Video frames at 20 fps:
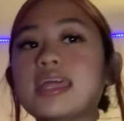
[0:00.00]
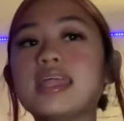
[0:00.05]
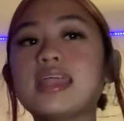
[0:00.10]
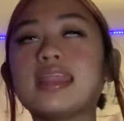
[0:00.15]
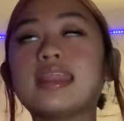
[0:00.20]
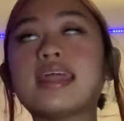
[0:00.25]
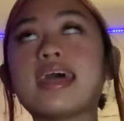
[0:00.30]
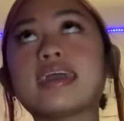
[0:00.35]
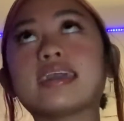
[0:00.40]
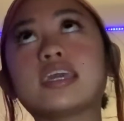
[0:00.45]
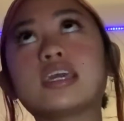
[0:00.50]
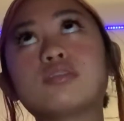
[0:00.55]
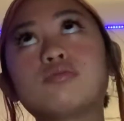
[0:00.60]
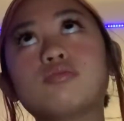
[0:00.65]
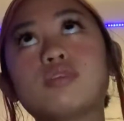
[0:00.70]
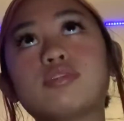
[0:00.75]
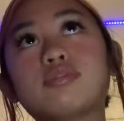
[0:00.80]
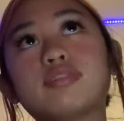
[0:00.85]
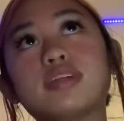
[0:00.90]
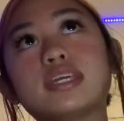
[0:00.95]
that can
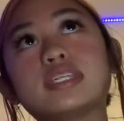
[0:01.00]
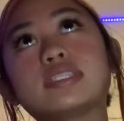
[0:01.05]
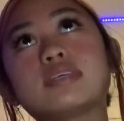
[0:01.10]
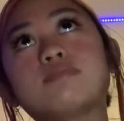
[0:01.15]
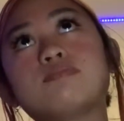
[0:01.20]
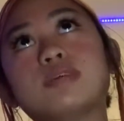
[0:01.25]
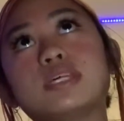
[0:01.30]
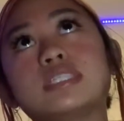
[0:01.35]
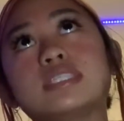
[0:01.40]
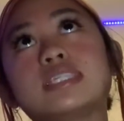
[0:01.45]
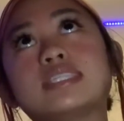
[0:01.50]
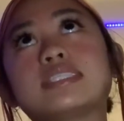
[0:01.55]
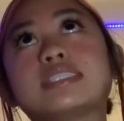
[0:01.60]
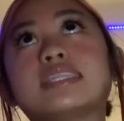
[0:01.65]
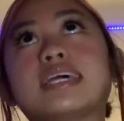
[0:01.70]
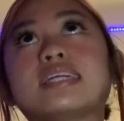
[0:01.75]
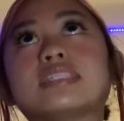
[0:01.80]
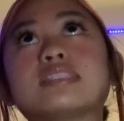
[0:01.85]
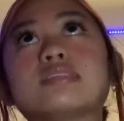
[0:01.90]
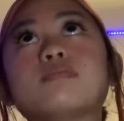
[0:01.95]
reflect a business
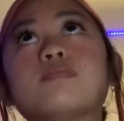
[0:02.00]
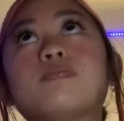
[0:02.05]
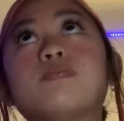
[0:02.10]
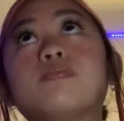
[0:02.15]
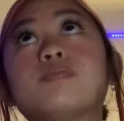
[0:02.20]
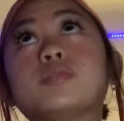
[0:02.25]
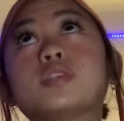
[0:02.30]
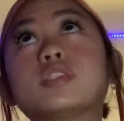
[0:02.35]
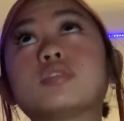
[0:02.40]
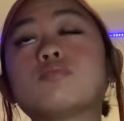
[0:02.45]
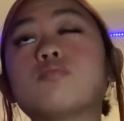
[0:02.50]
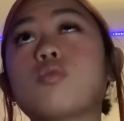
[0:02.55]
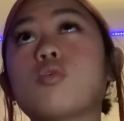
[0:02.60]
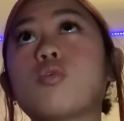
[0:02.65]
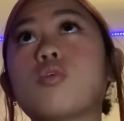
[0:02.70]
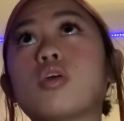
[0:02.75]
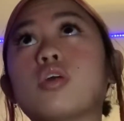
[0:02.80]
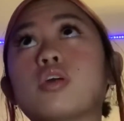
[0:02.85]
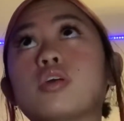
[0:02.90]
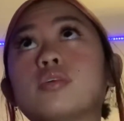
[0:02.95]
that's
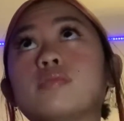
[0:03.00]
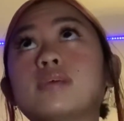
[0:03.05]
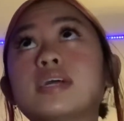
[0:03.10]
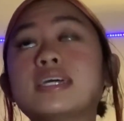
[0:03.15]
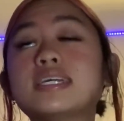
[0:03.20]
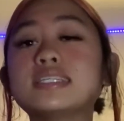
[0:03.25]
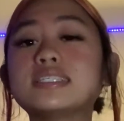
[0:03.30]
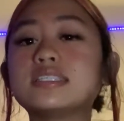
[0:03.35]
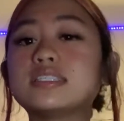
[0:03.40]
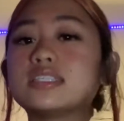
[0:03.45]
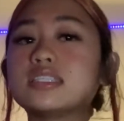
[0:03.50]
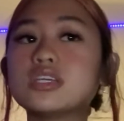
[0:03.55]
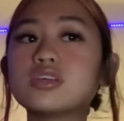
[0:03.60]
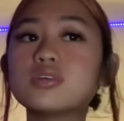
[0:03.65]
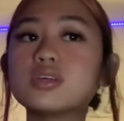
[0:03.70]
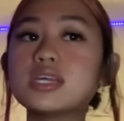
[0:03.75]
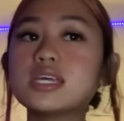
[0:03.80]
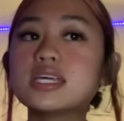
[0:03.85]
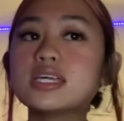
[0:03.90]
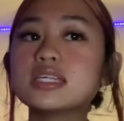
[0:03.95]
more
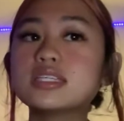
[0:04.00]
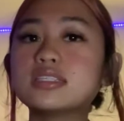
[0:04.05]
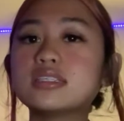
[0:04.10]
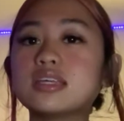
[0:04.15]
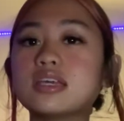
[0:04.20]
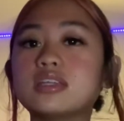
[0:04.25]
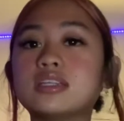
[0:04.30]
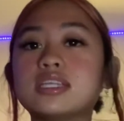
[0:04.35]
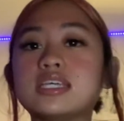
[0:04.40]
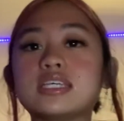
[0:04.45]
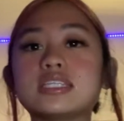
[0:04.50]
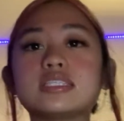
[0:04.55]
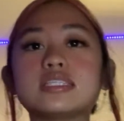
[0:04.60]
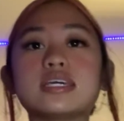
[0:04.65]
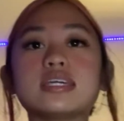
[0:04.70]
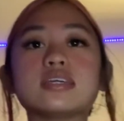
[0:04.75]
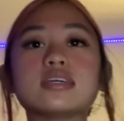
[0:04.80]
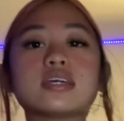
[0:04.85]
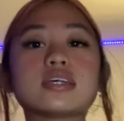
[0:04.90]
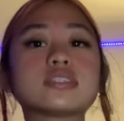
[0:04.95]
serious and needs like
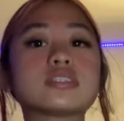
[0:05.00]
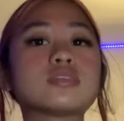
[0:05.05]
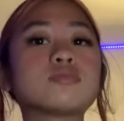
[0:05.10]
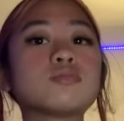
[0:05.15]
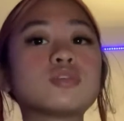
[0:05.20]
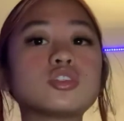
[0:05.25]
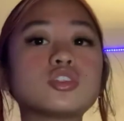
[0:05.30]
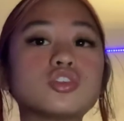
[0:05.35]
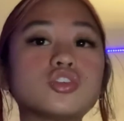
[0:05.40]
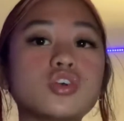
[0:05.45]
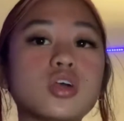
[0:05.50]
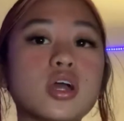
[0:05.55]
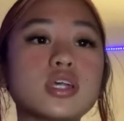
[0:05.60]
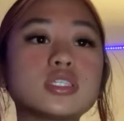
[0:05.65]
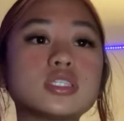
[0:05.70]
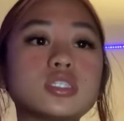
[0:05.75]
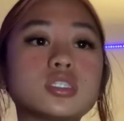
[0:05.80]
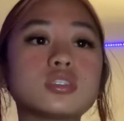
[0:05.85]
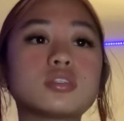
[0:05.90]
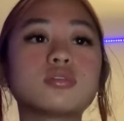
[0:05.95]
customers'
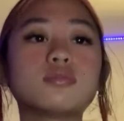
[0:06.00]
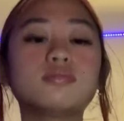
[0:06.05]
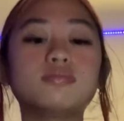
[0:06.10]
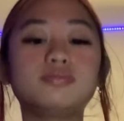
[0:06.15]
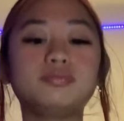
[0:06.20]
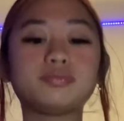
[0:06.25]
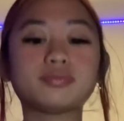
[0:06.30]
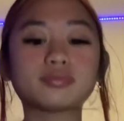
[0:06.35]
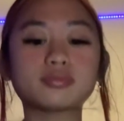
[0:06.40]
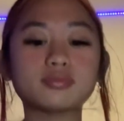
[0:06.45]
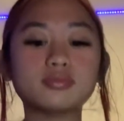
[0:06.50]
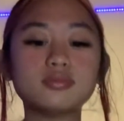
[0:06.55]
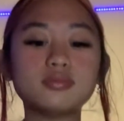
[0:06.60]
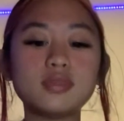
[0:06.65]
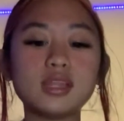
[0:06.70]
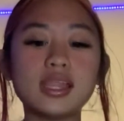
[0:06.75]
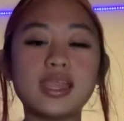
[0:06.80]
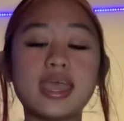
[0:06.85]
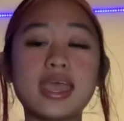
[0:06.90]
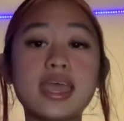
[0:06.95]
trust.
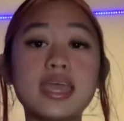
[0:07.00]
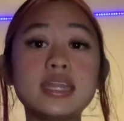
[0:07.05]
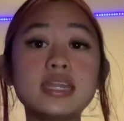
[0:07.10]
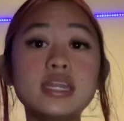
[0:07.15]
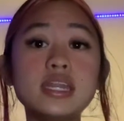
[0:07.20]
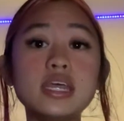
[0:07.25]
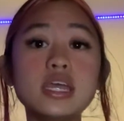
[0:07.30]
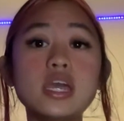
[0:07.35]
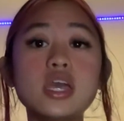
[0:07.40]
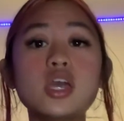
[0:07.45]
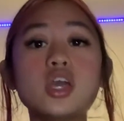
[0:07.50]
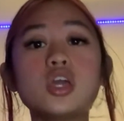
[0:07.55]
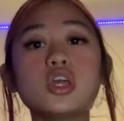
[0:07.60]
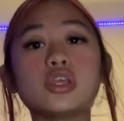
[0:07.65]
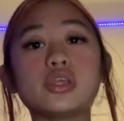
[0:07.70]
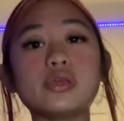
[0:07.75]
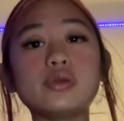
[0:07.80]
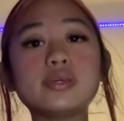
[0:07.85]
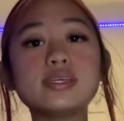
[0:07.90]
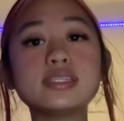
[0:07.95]
And
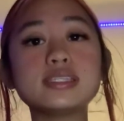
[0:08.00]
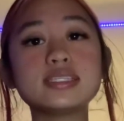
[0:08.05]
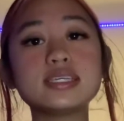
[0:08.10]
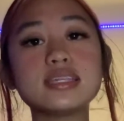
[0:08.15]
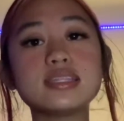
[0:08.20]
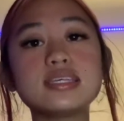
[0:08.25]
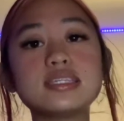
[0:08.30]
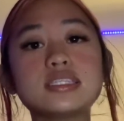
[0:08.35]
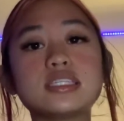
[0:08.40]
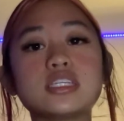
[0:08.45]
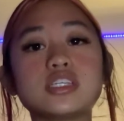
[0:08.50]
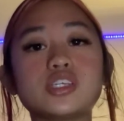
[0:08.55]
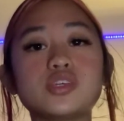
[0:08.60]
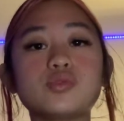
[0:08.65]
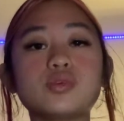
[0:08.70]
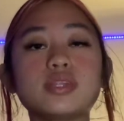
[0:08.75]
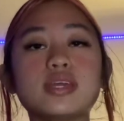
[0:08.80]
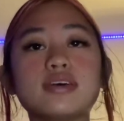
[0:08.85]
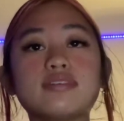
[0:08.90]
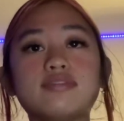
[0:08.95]
you can see this in
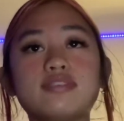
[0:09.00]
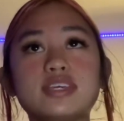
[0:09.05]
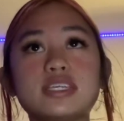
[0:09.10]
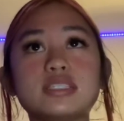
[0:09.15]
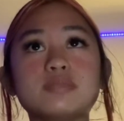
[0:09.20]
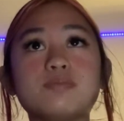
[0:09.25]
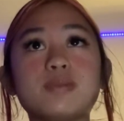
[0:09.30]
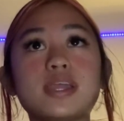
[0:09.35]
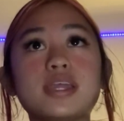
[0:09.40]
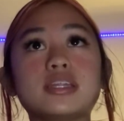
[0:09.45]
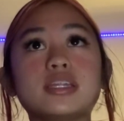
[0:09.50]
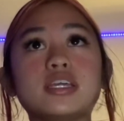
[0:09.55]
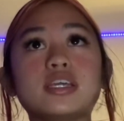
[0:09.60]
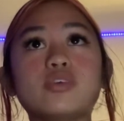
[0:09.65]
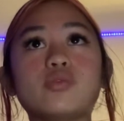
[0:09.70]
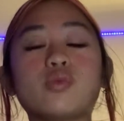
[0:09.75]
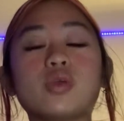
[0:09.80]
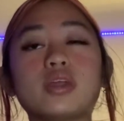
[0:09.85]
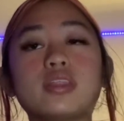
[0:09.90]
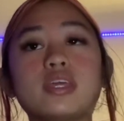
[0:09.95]
UNLV's branding
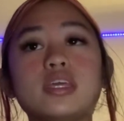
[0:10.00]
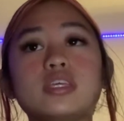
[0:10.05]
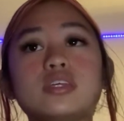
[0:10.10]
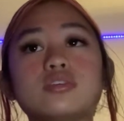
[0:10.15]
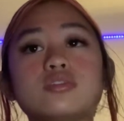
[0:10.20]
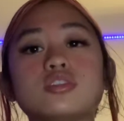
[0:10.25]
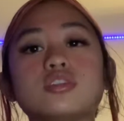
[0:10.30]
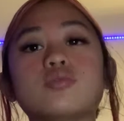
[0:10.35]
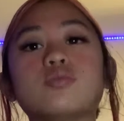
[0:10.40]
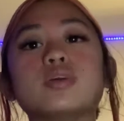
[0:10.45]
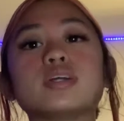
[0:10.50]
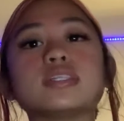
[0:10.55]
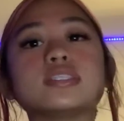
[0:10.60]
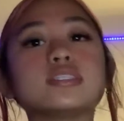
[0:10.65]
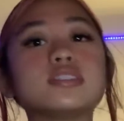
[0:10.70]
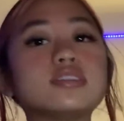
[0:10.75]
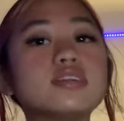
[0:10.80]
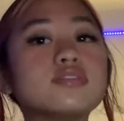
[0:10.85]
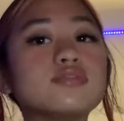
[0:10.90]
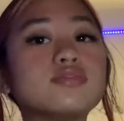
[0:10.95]
where they use the words
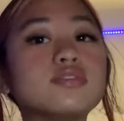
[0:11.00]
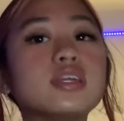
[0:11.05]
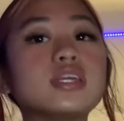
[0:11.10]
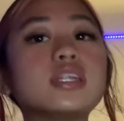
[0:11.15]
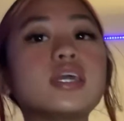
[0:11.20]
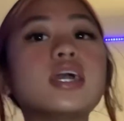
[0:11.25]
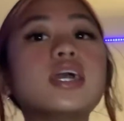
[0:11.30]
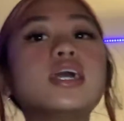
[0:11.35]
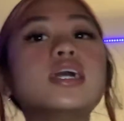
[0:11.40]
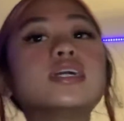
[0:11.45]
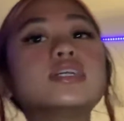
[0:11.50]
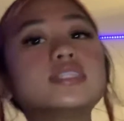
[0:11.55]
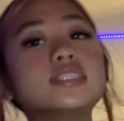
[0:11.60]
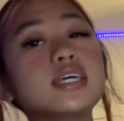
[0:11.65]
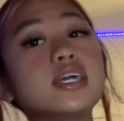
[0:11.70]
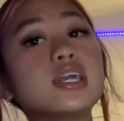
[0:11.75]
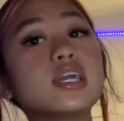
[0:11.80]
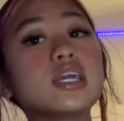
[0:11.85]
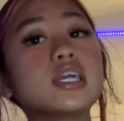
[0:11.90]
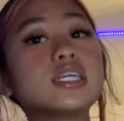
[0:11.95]
different,
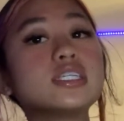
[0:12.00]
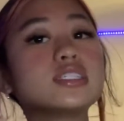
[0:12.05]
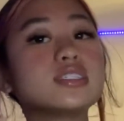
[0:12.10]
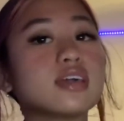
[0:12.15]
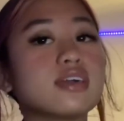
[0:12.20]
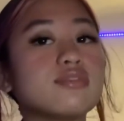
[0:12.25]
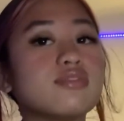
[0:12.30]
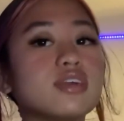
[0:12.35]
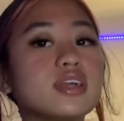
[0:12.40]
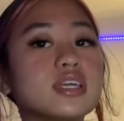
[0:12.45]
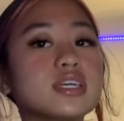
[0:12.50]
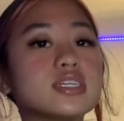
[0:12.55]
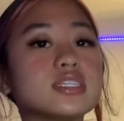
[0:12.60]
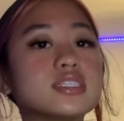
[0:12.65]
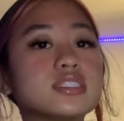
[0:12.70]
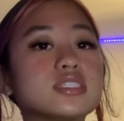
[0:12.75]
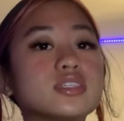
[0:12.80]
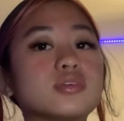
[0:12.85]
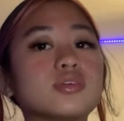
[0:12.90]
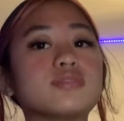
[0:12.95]
daring, diverse
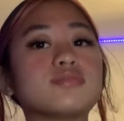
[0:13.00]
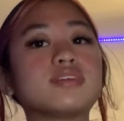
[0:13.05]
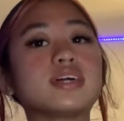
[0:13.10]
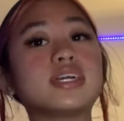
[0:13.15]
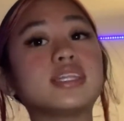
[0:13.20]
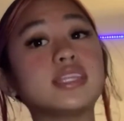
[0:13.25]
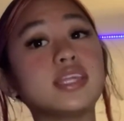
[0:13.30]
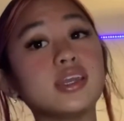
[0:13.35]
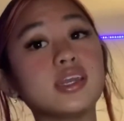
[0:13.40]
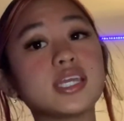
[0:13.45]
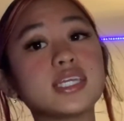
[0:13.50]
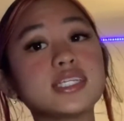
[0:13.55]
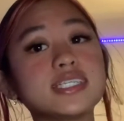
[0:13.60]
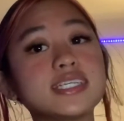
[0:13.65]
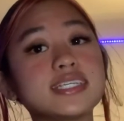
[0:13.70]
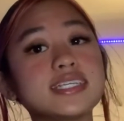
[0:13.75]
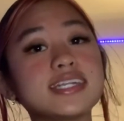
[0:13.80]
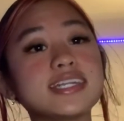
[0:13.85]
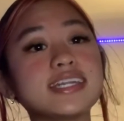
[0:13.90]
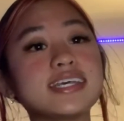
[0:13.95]
to reflect their
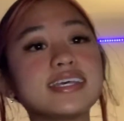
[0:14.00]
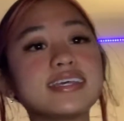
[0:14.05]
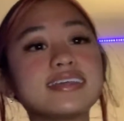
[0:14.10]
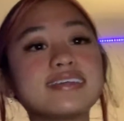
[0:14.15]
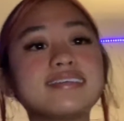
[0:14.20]
identity.